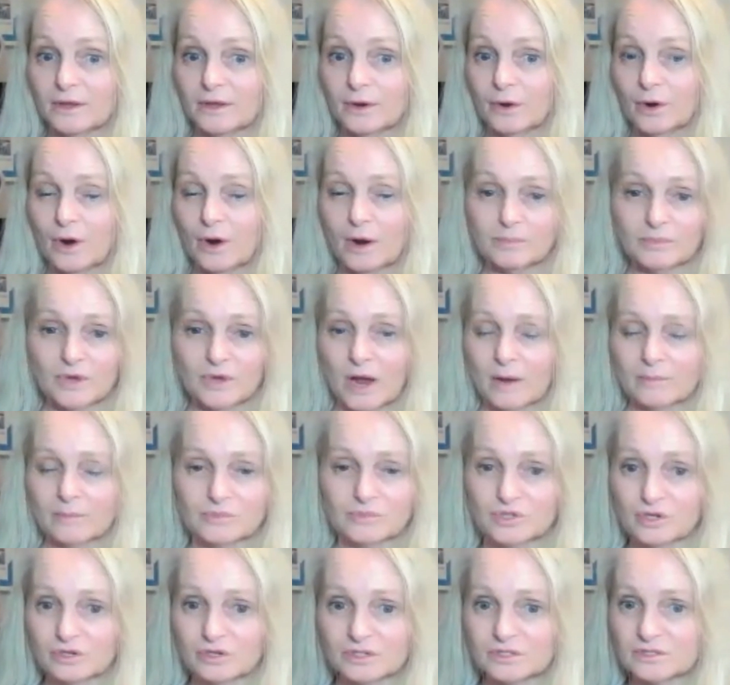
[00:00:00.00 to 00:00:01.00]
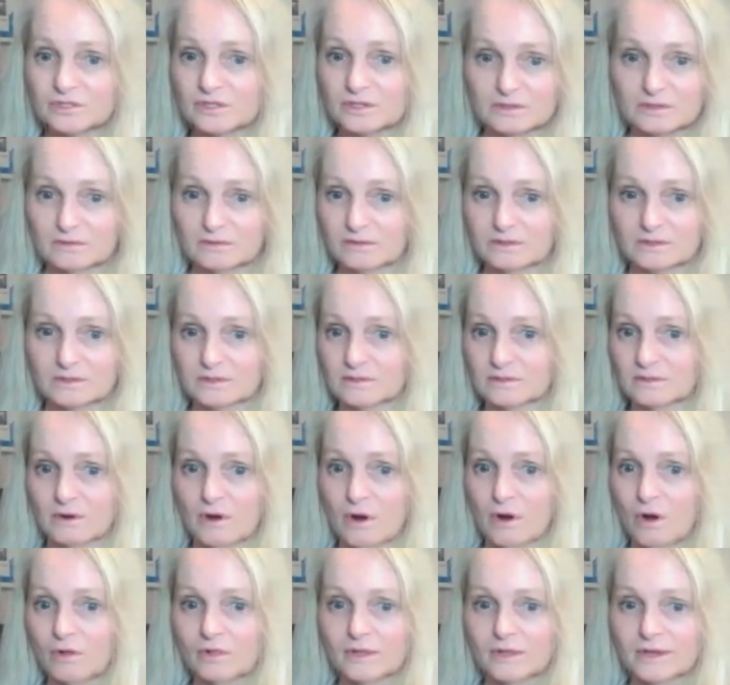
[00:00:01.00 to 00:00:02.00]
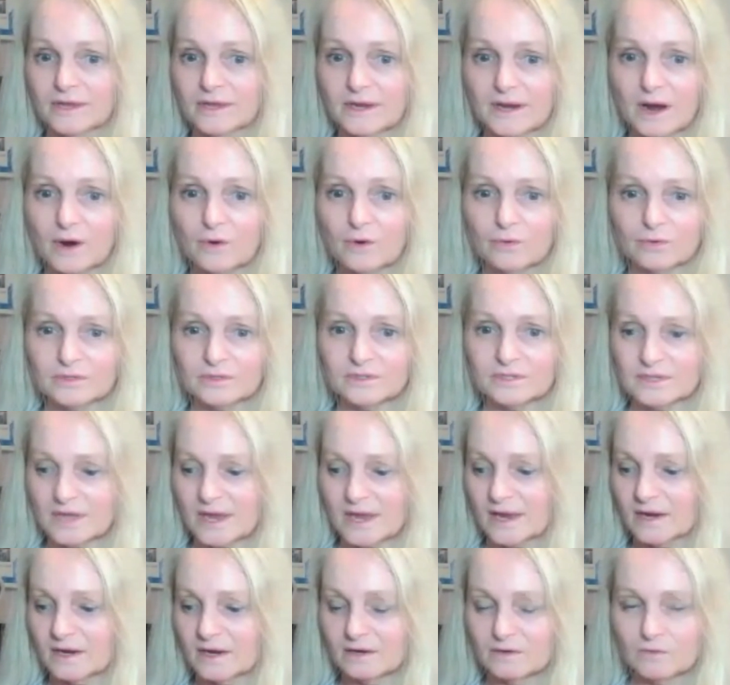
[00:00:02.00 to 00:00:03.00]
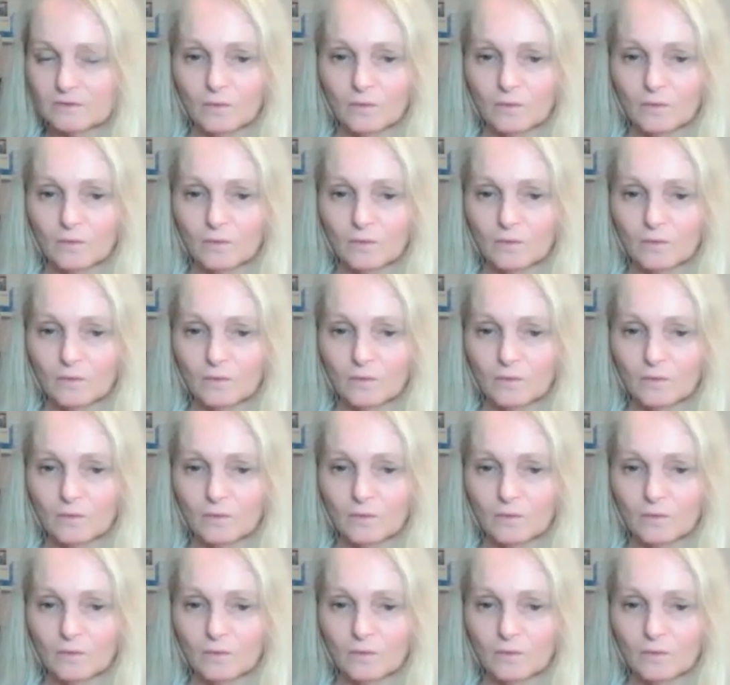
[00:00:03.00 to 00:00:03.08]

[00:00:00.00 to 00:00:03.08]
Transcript: I'm just calling it out and saying